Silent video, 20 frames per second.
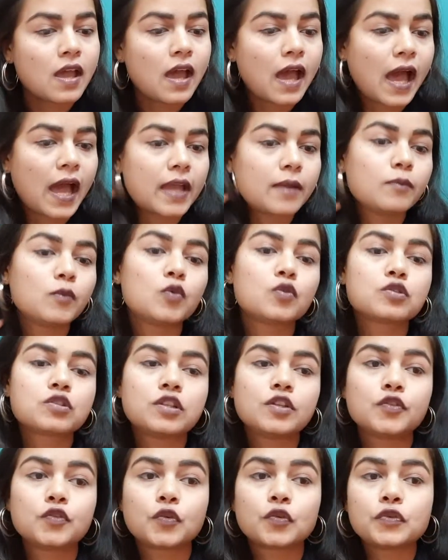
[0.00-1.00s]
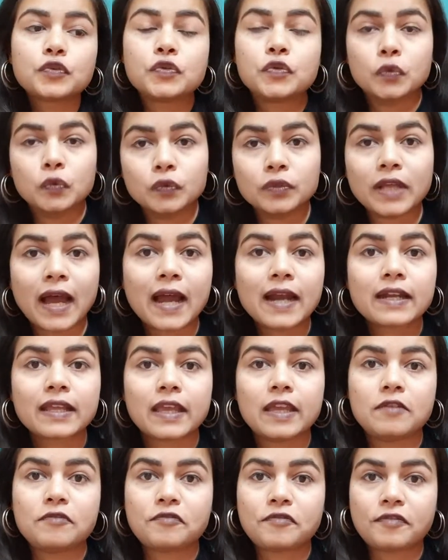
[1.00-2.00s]
I mostly don't do that
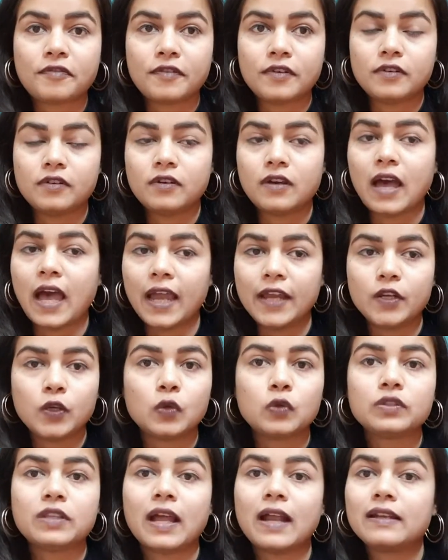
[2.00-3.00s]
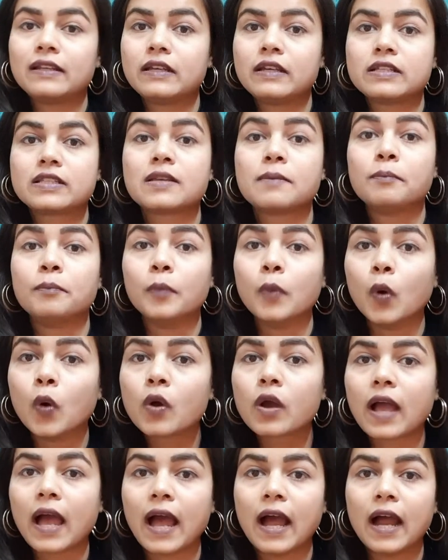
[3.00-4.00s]
if I know that there is a
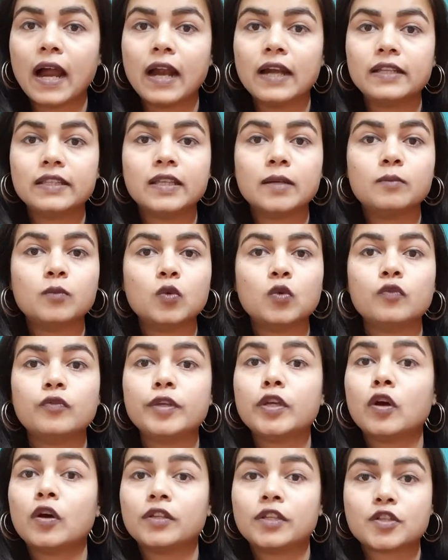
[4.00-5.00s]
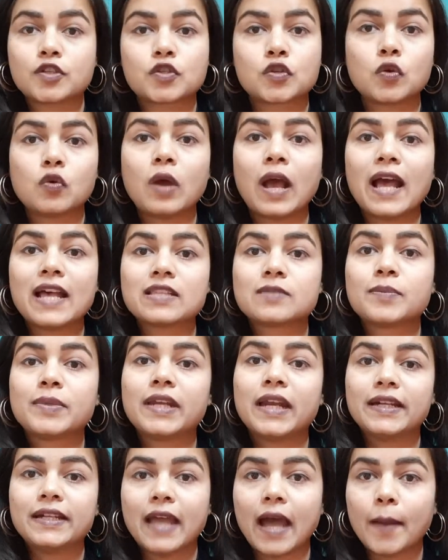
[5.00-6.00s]
book and the movie or the show has
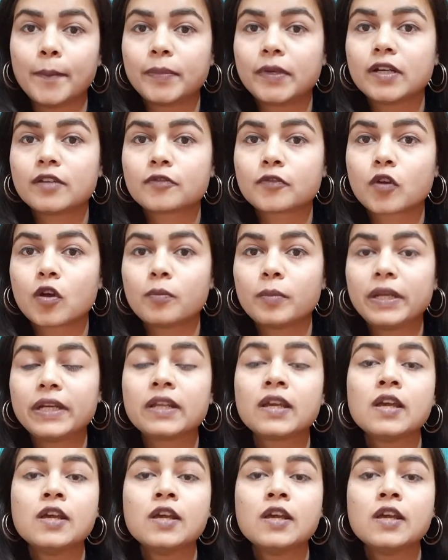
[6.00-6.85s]
been adapted from it.